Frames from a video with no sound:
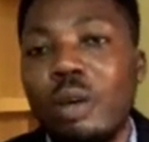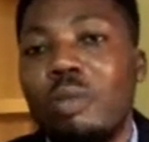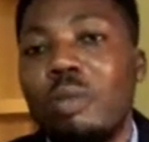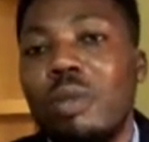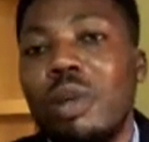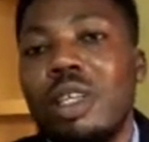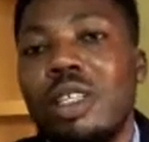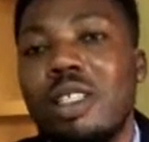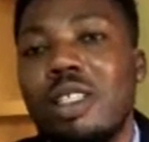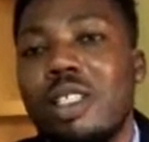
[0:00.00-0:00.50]

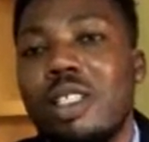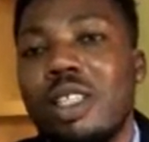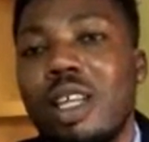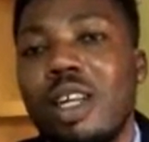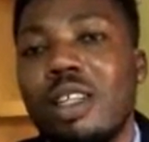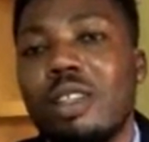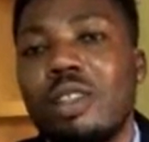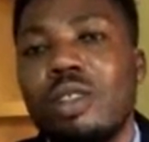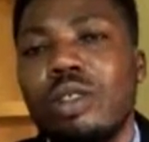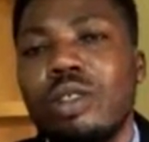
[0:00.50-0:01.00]
means
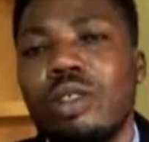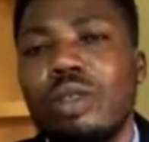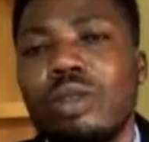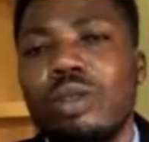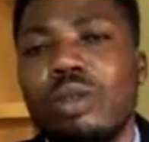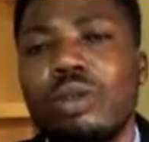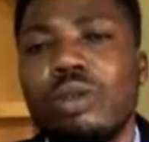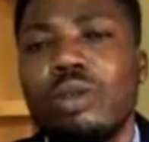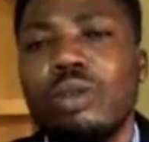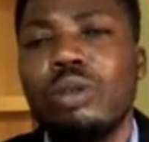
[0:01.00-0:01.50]
that
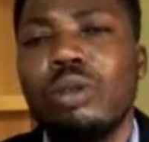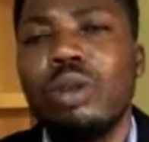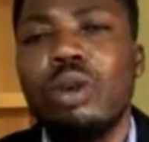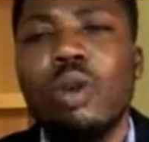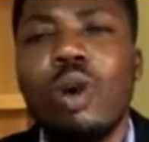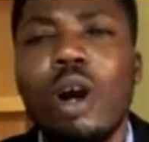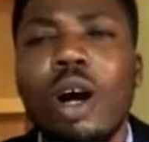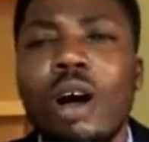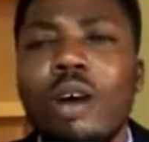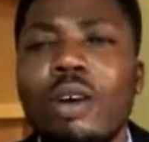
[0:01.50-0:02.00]
you
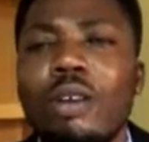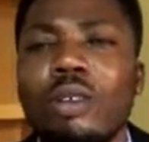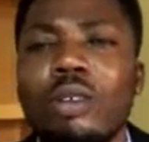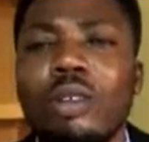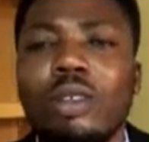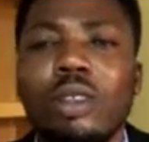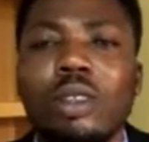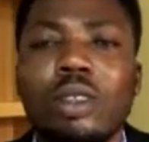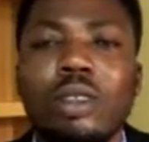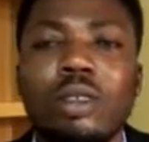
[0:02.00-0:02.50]
go out
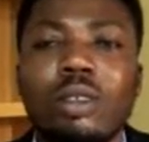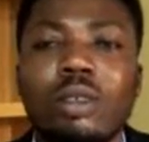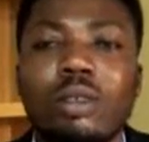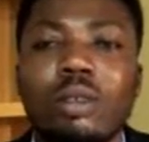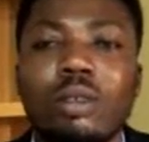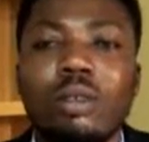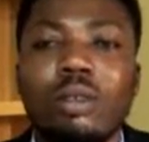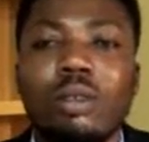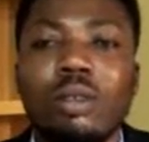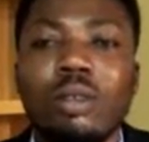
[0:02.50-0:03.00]

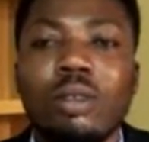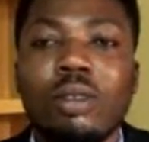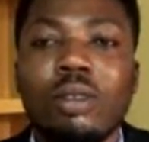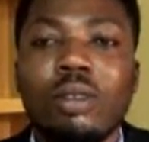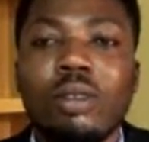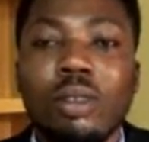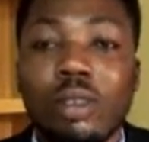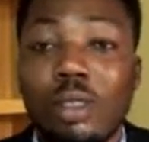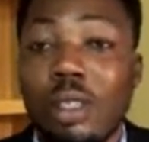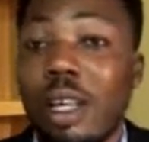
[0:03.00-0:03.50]

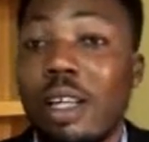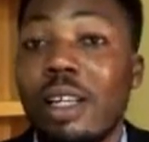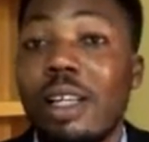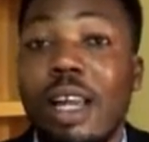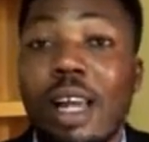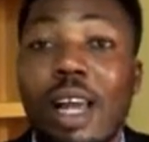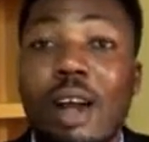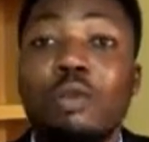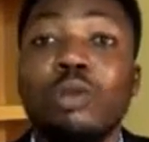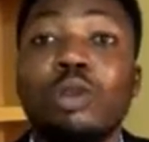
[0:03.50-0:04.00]
and
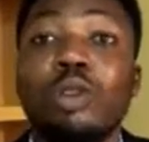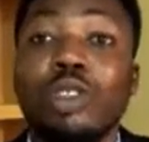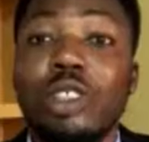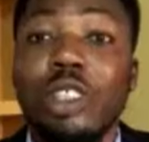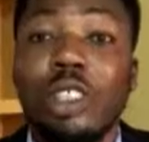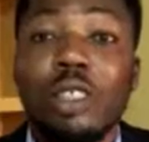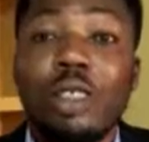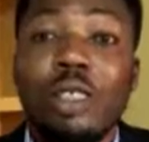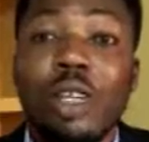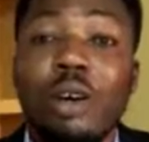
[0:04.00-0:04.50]

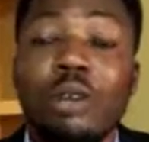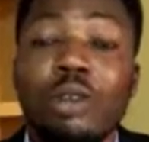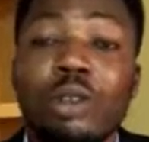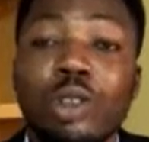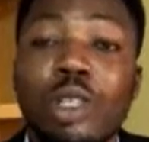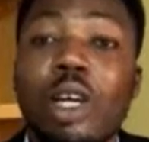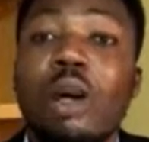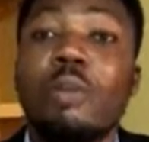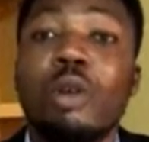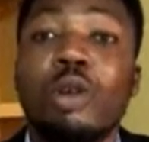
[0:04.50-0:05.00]

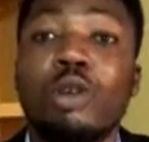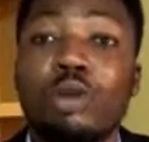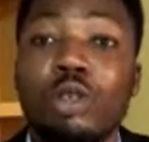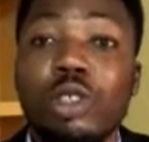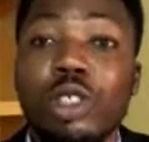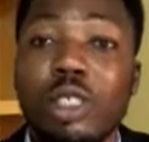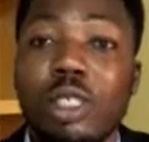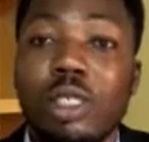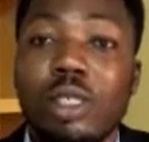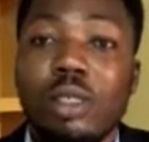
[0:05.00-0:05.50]
I'm a
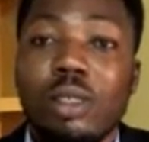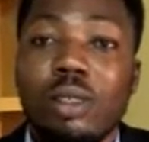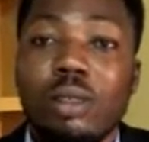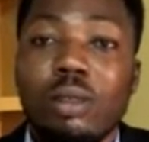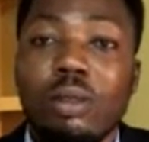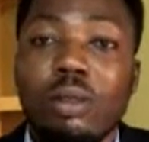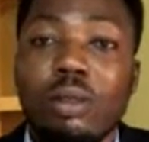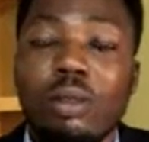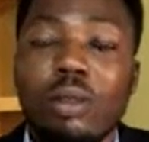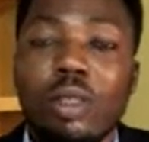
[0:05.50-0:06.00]
Christian,
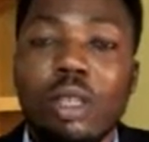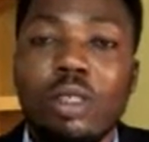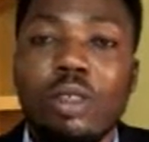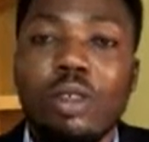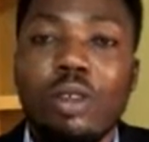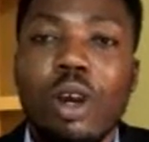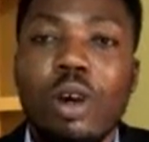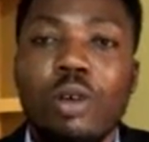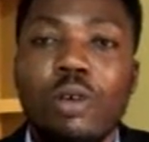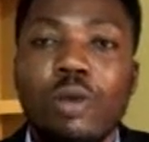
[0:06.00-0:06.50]

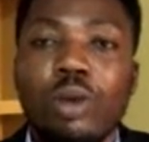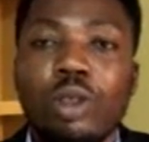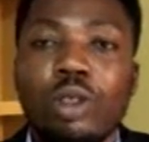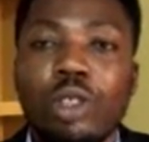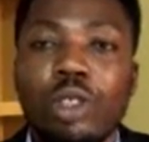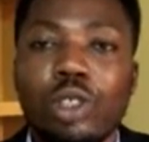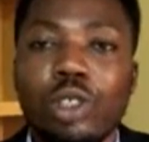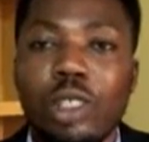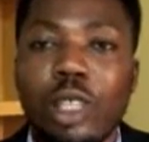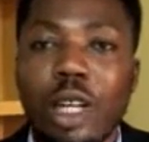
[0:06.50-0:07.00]
so I want to
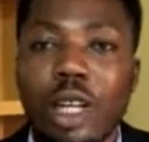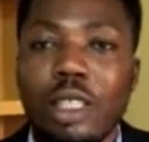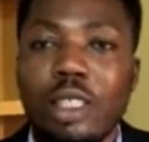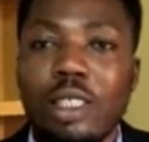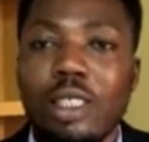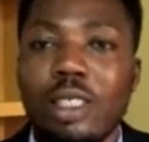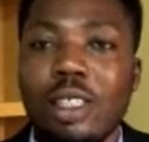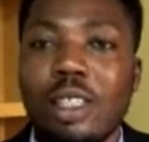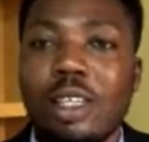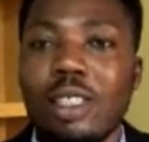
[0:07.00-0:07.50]
use that
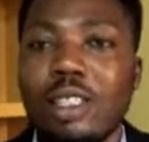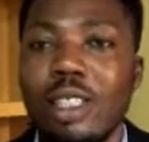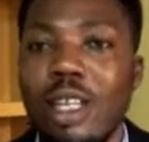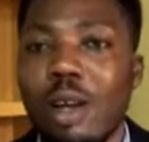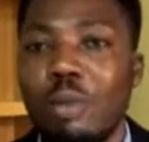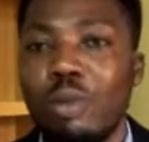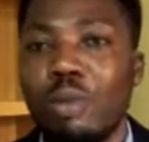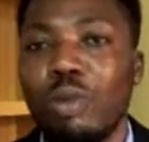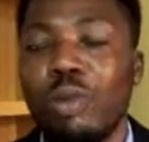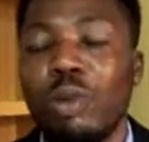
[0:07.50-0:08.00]
as an
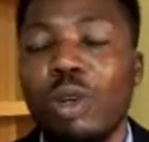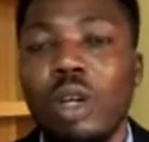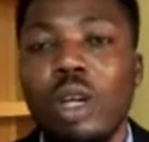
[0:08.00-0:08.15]
example.